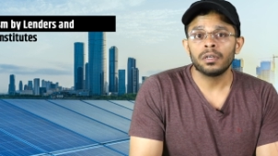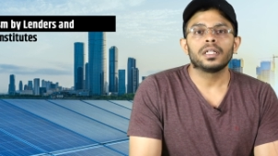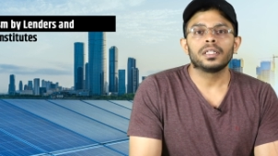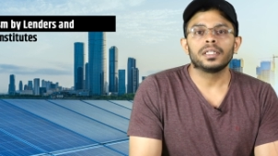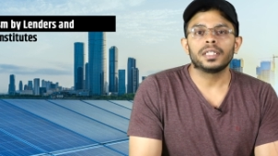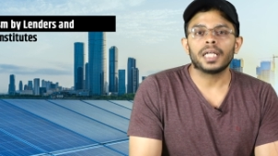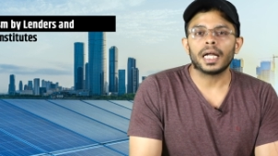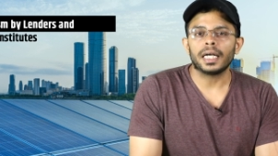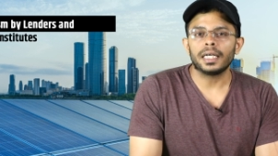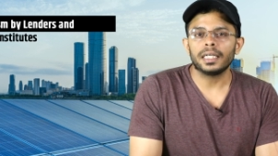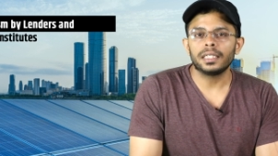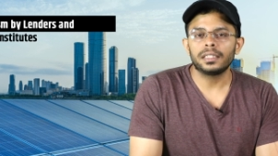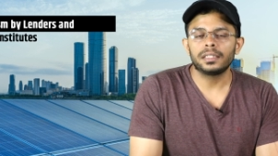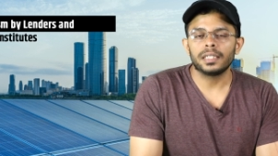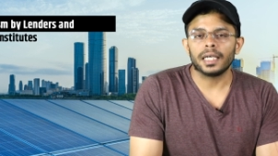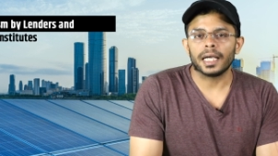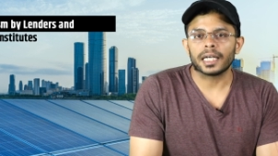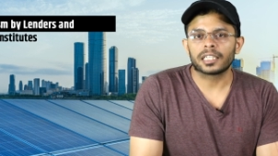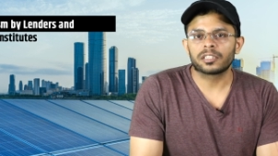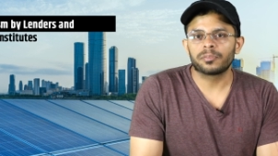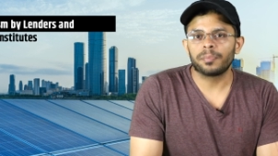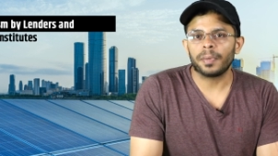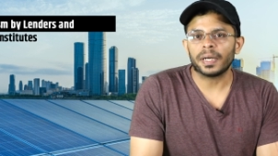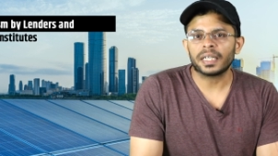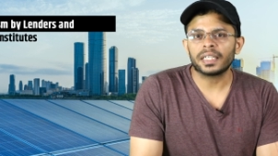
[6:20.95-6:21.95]
that is
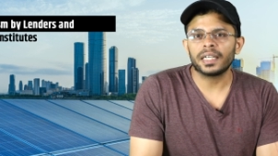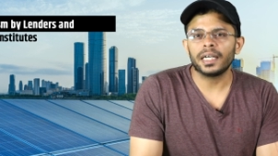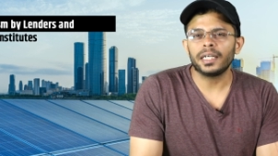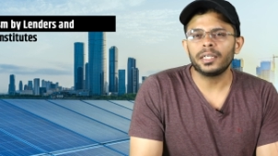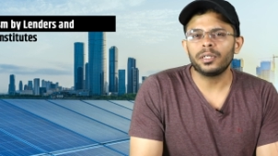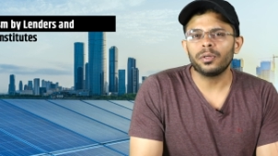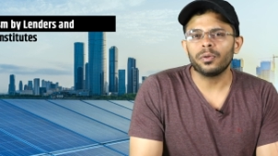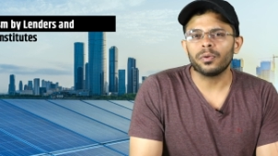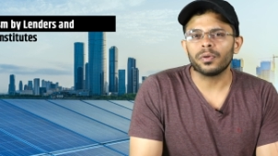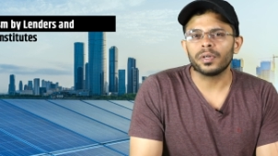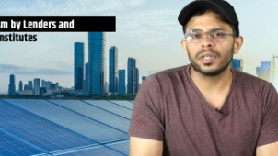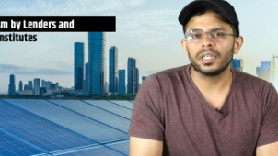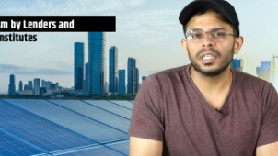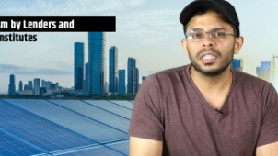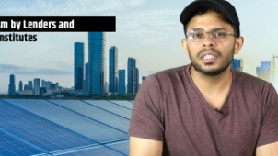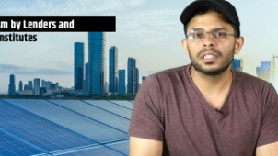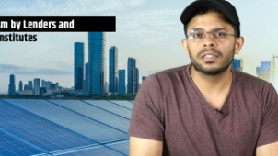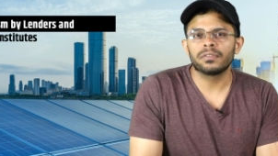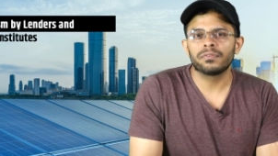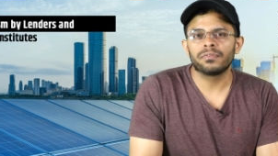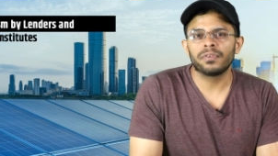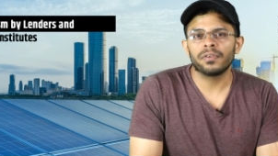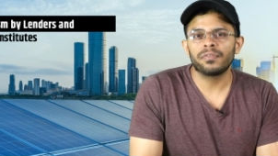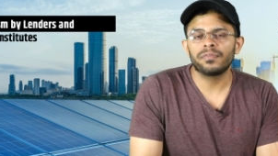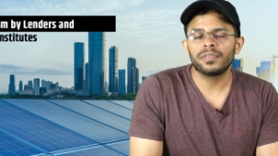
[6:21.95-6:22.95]
expected to reach
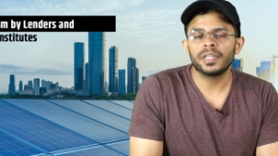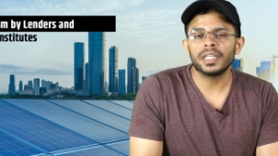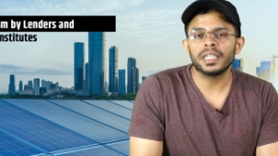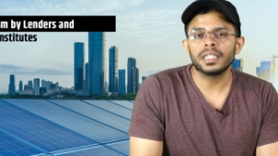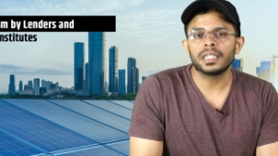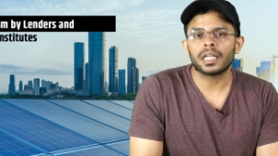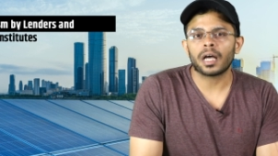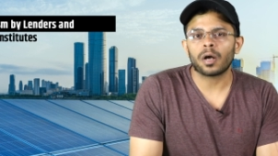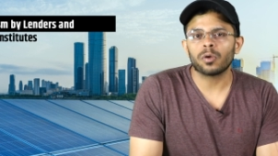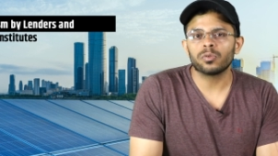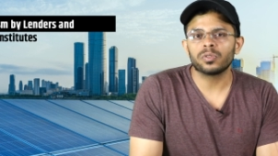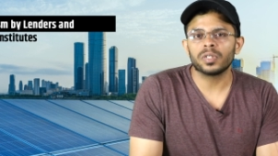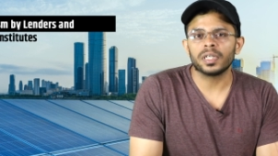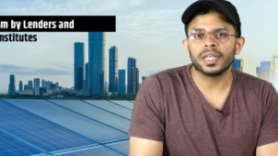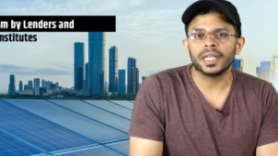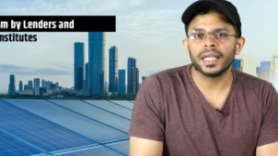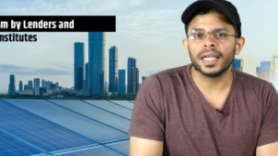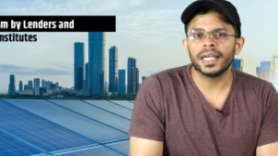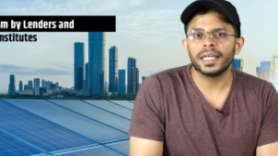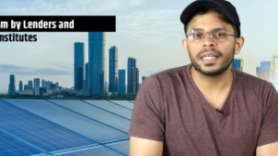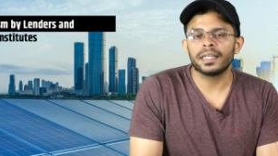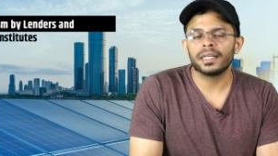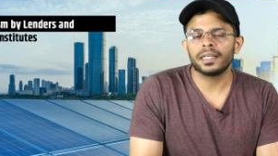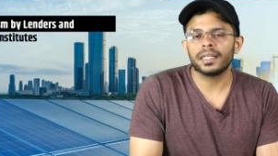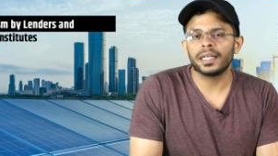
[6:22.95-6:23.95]

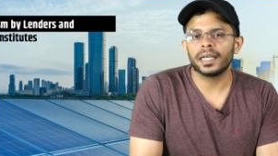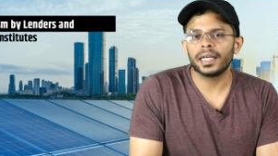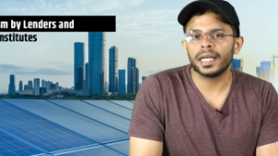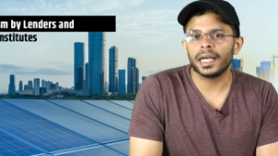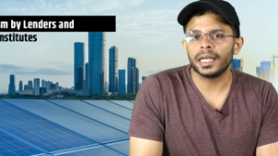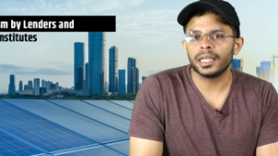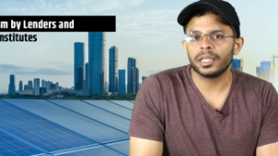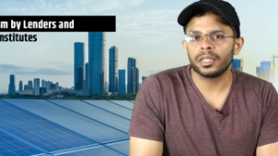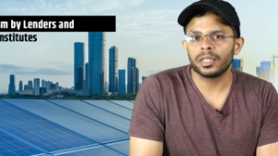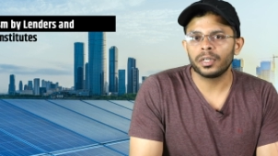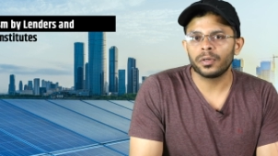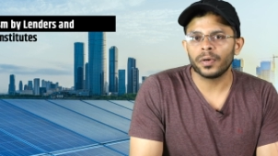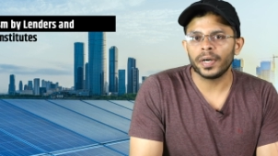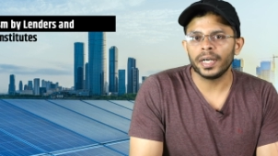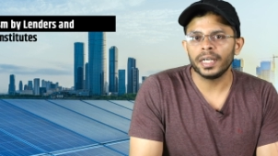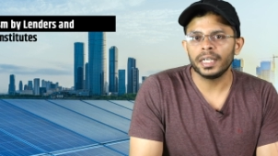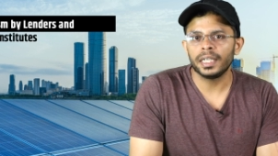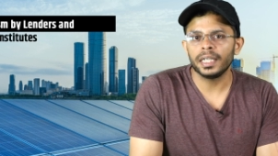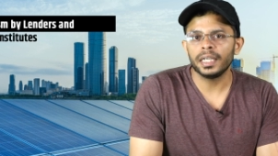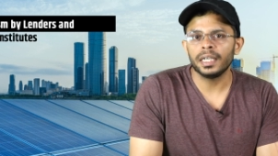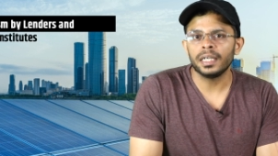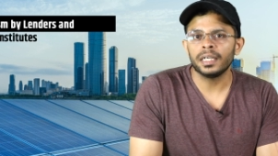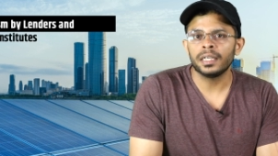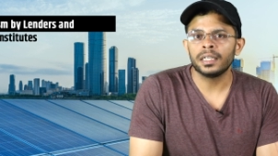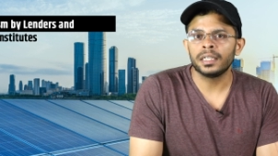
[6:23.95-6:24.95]

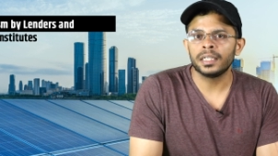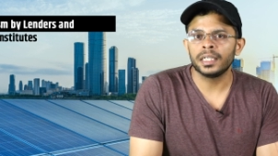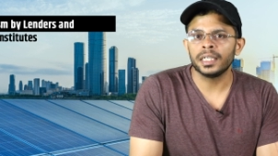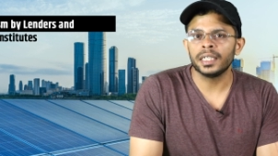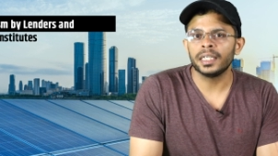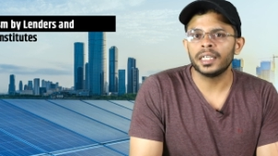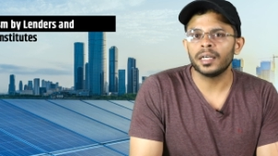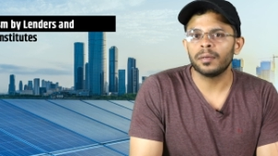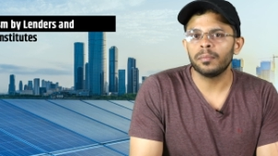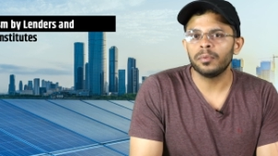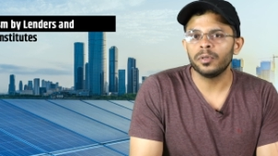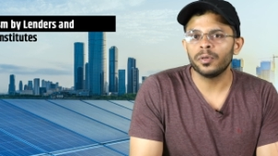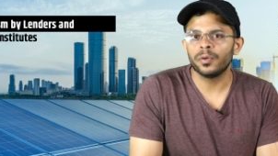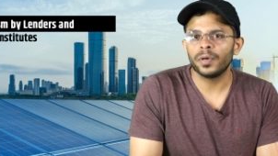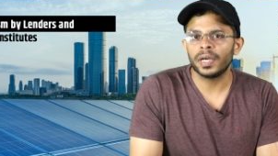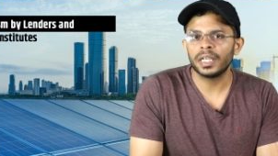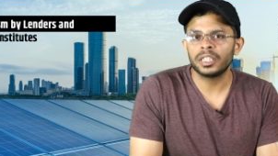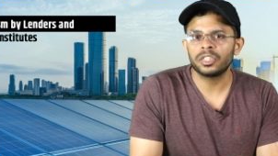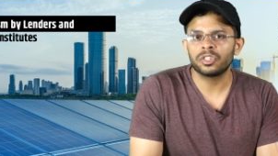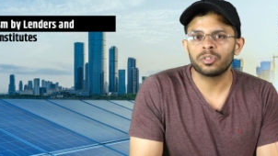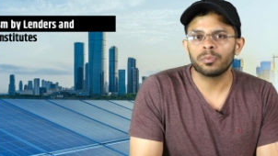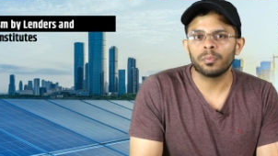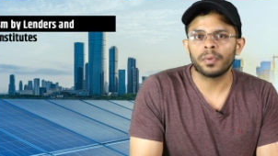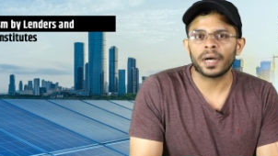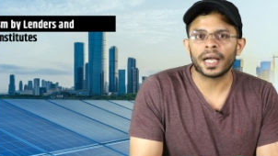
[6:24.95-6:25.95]
15,820
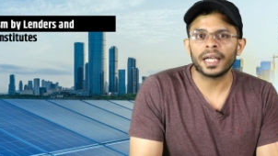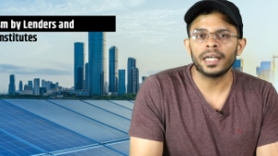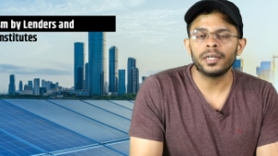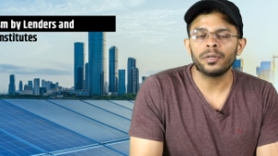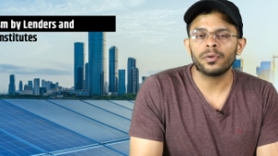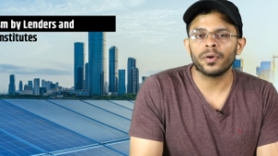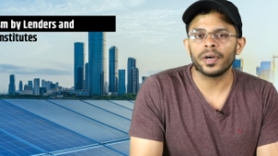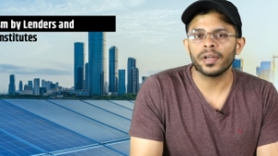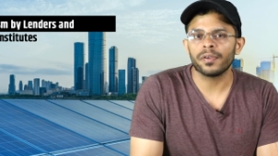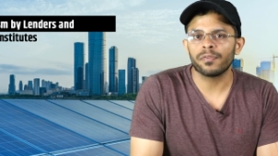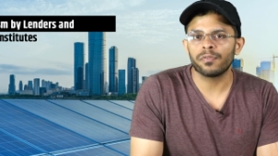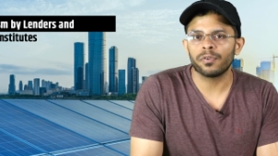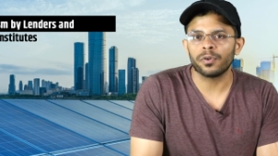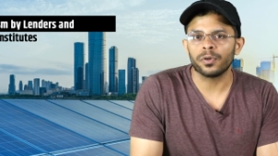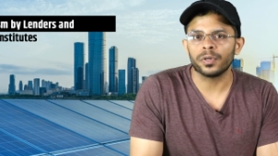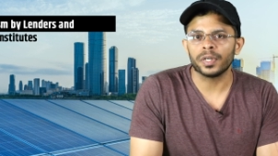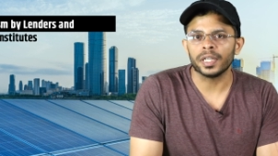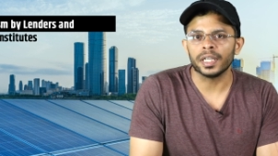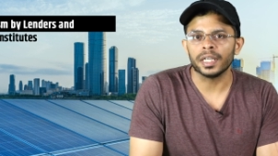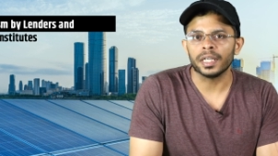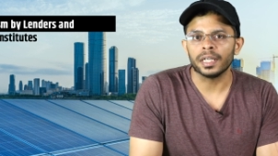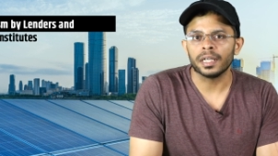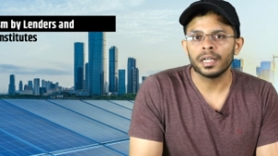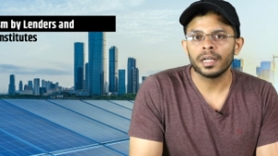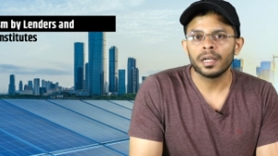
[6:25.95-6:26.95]
TWh by
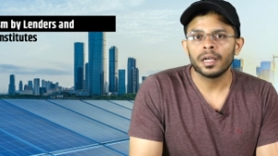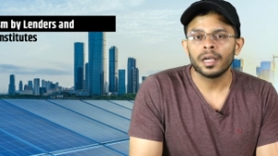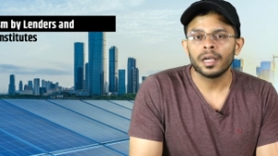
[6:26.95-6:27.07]
2040.